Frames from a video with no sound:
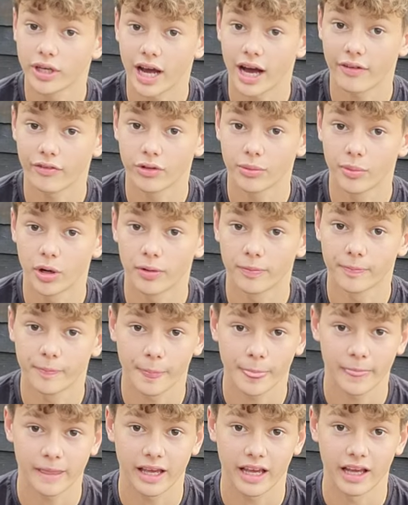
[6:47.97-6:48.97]
have them on
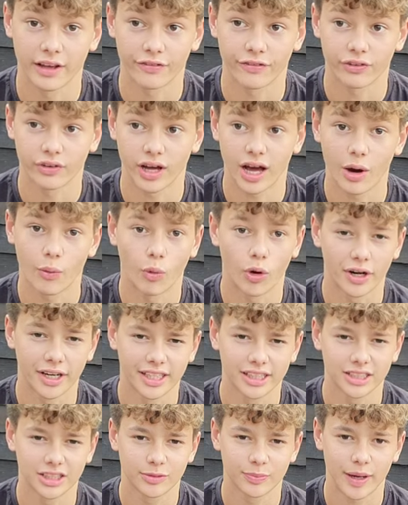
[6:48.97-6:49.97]
if I
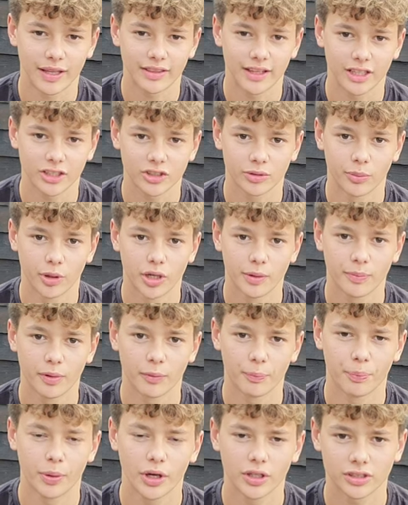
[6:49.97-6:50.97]
wanted to spend extra money,
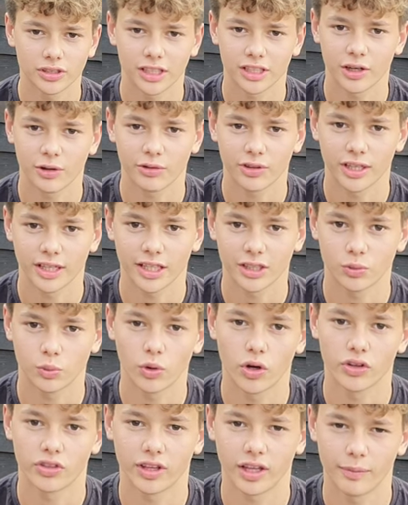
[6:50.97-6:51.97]
but personally I don't think it's
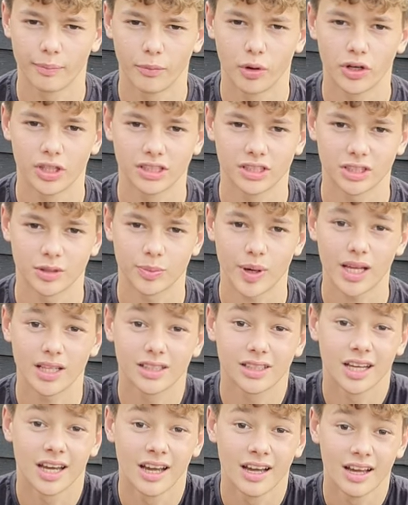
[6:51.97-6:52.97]
worth the money to
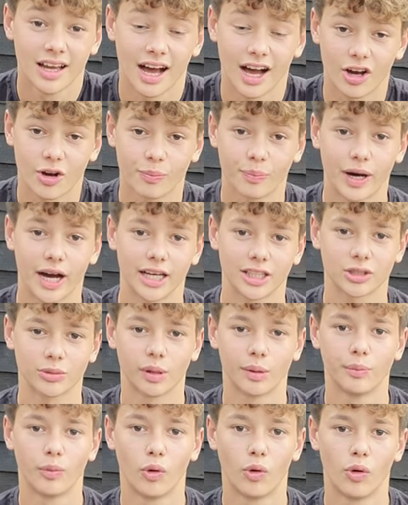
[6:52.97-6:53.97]
spend. I could buy
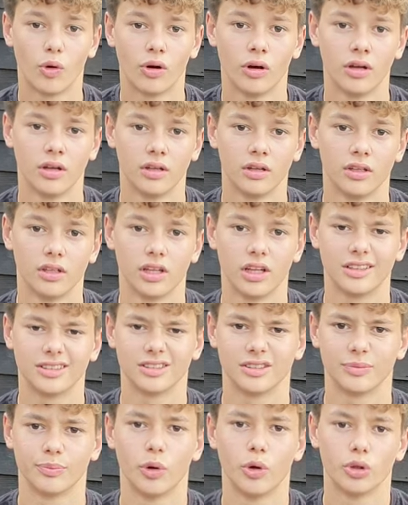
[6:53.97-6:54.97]
something
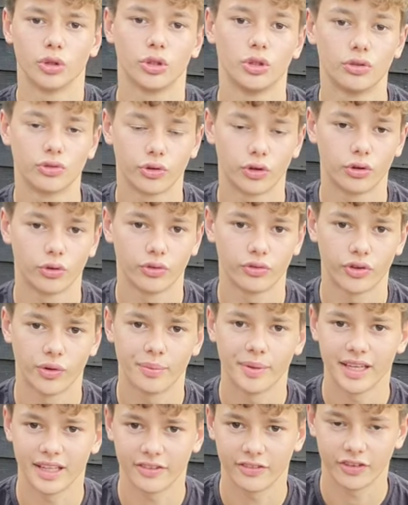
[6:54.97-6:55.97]
more useful for
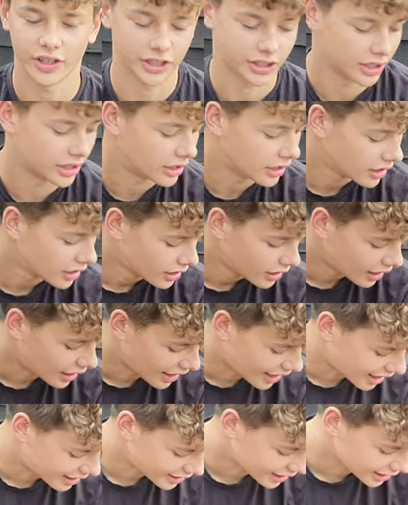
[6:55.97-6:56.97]
me fishing.
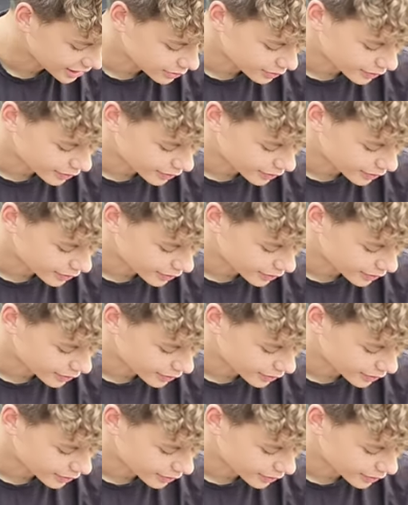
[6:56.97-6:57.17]
And as I